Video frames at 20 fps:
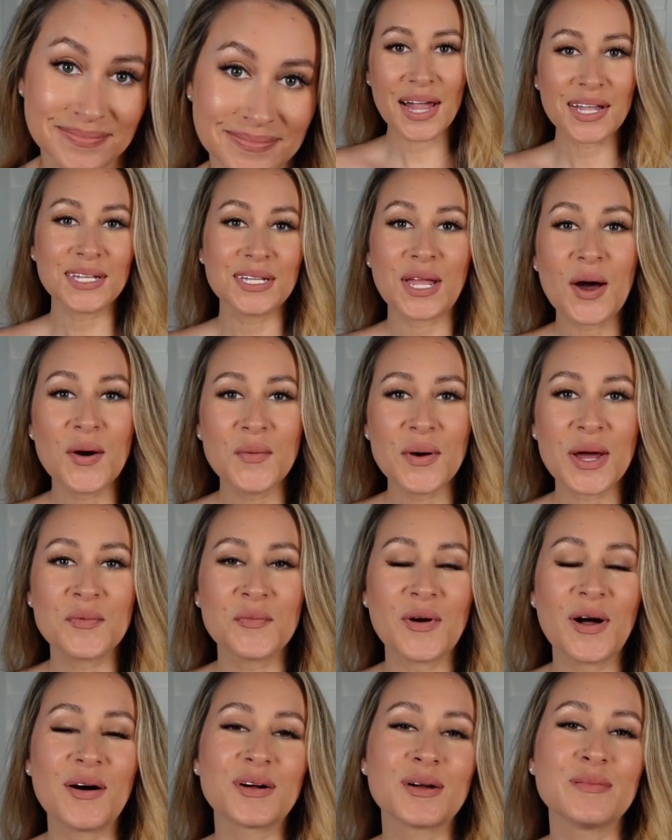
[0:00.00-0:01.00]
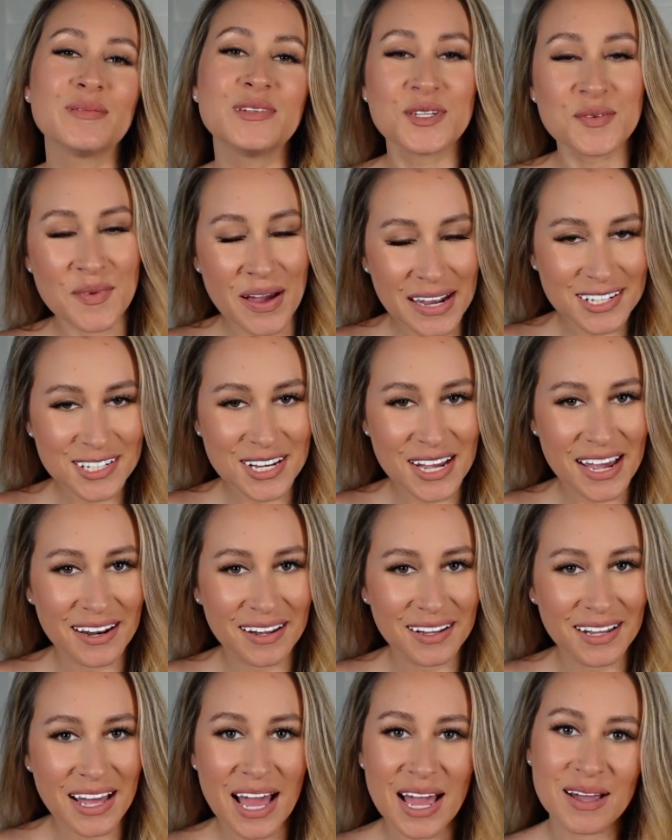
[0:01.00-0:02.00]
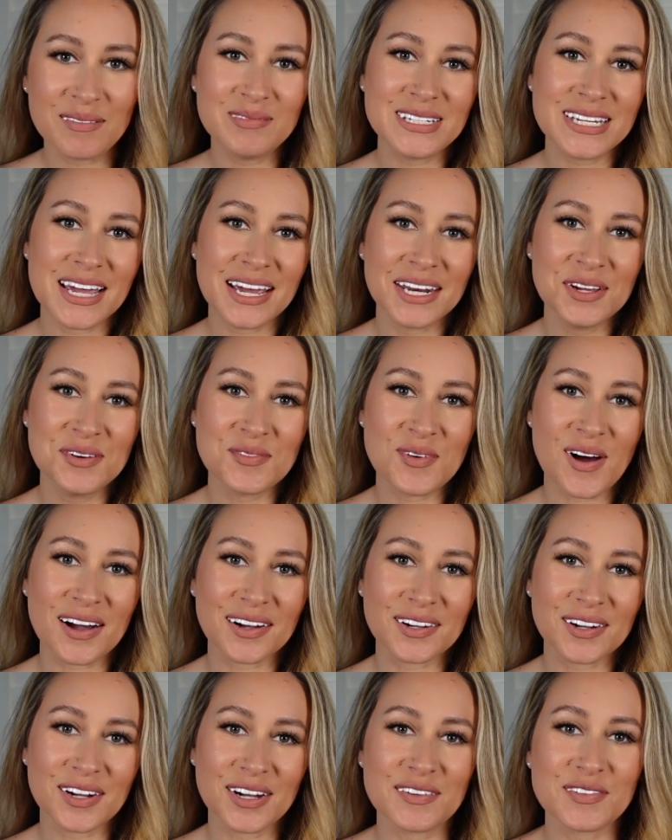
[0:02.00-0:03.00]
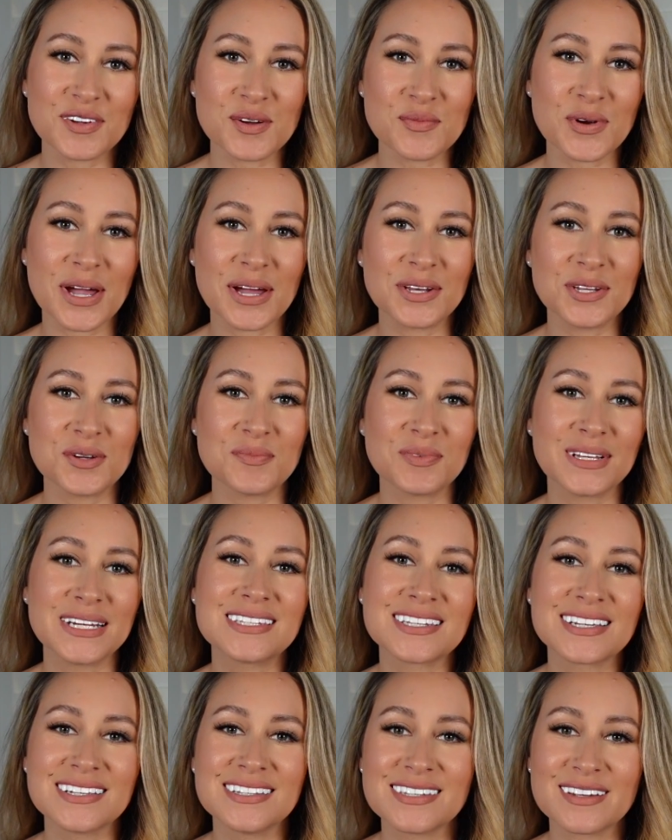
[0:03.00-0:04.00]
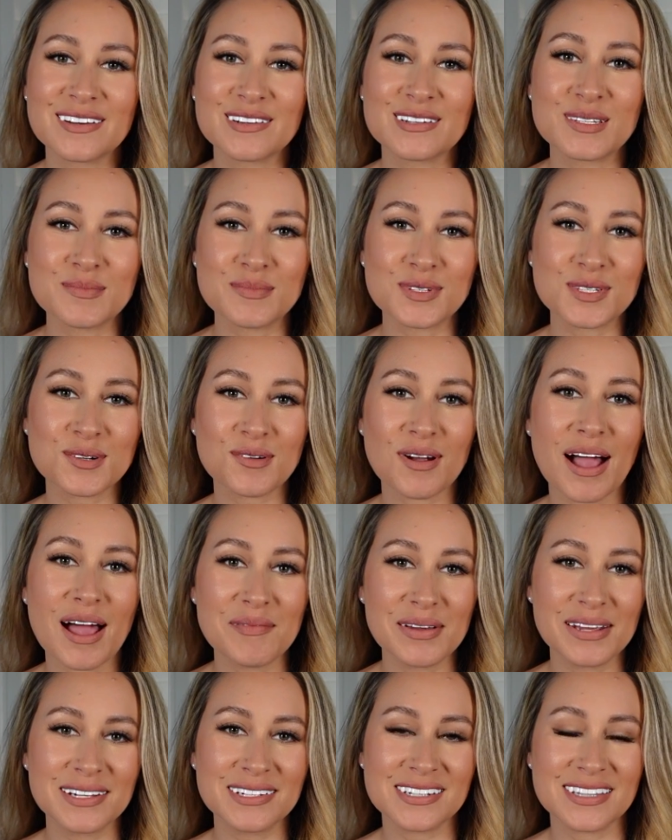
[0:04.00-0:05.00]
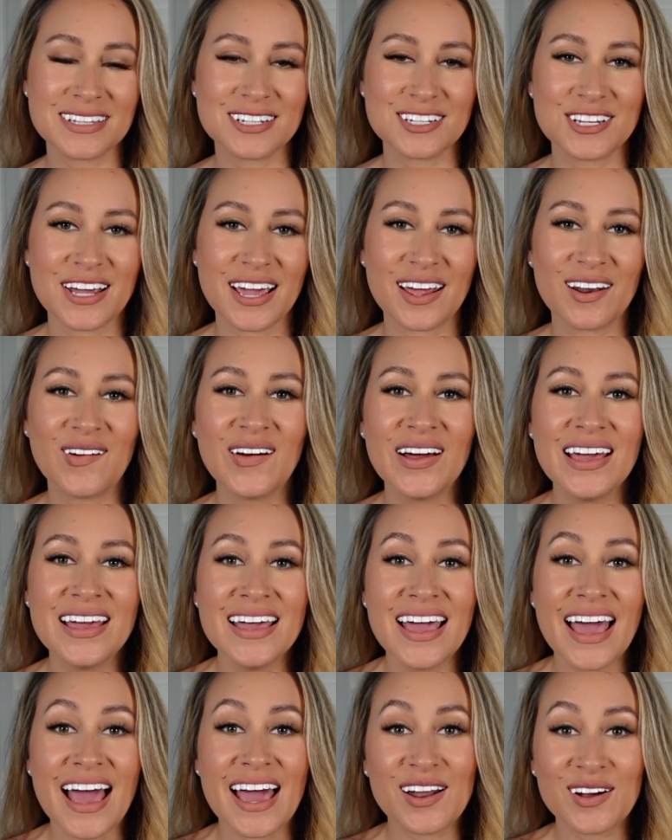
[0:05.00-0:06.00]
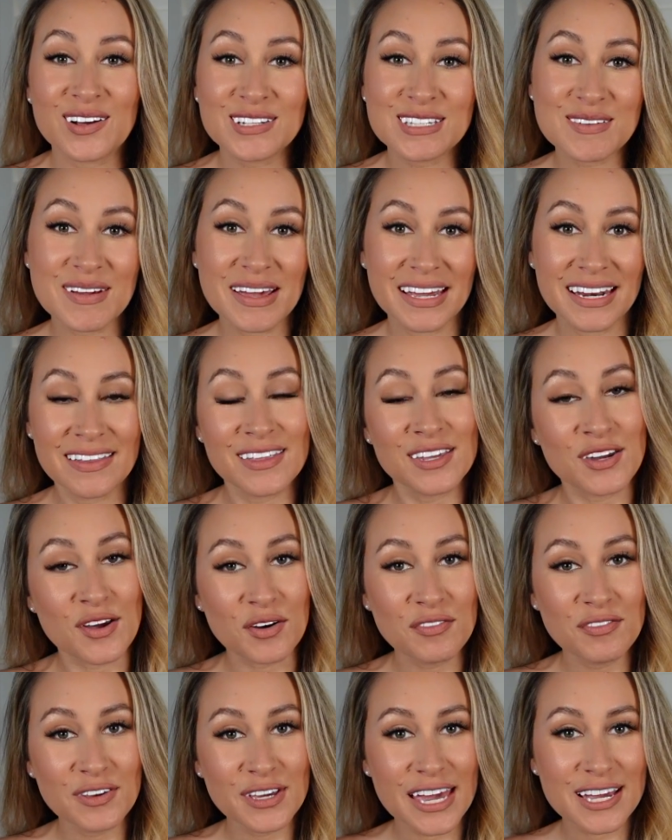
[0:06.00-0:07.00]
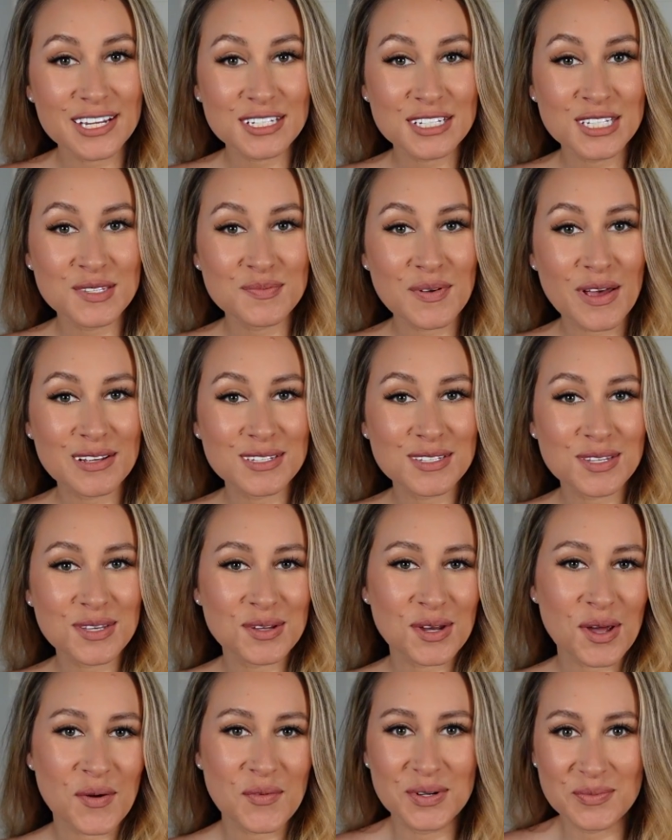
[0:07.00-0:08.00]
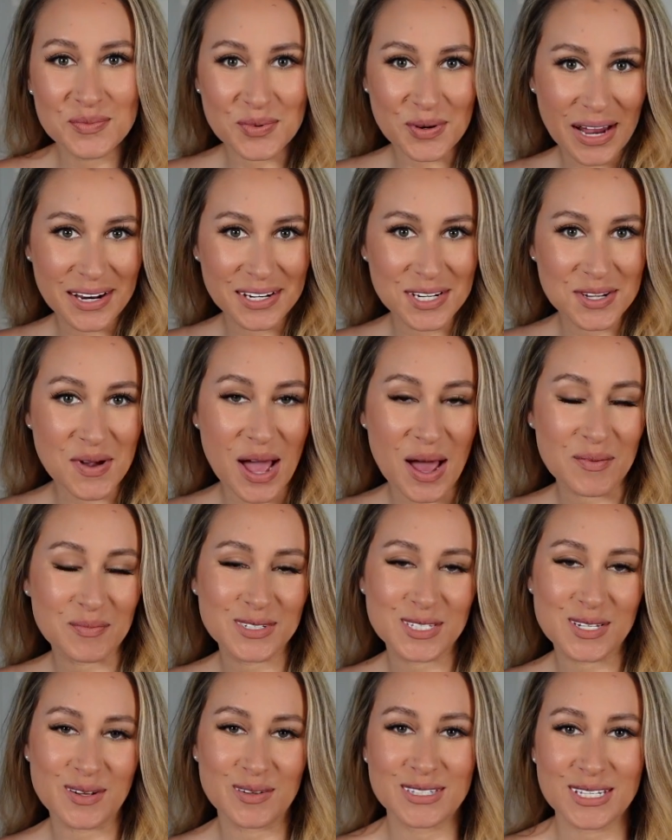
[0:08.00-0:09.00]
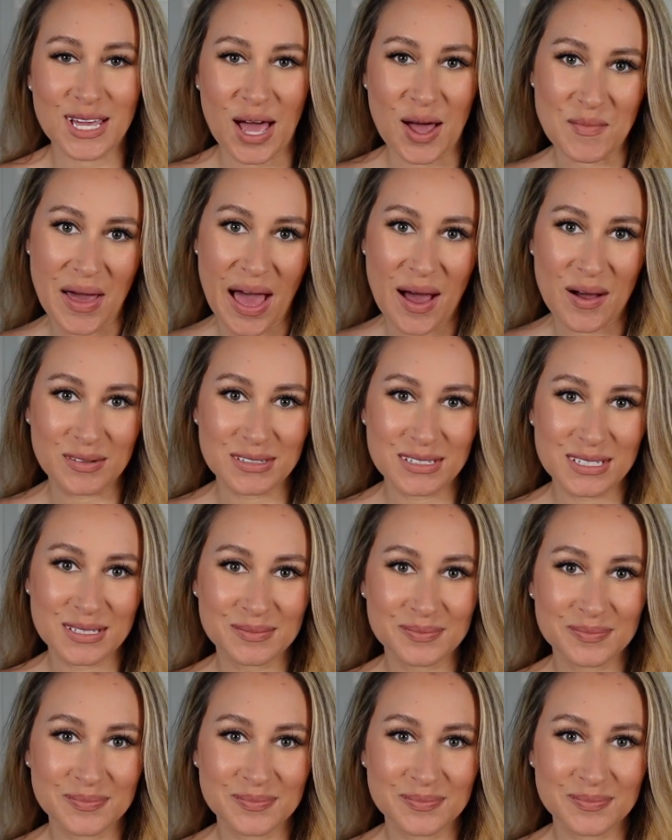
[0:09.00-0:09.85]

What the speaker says: Hello and welcome to my channel. I'm Dani Walker. If you're brand new, please consider subscribing to the channel and also hitting the notifications bell so you know when brand new episodes come out.